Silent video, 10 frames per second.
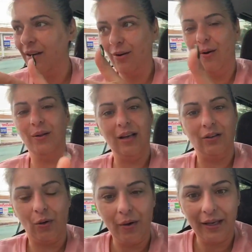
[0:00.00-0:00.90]
I don't know what
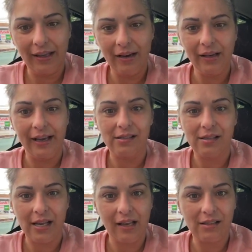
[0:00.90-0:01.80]
they're doing in there. You
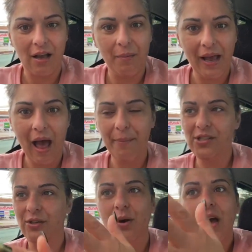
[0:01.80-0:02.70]
get sick, something can
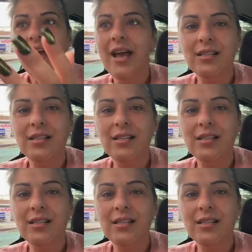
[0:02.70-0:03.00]
happen to you.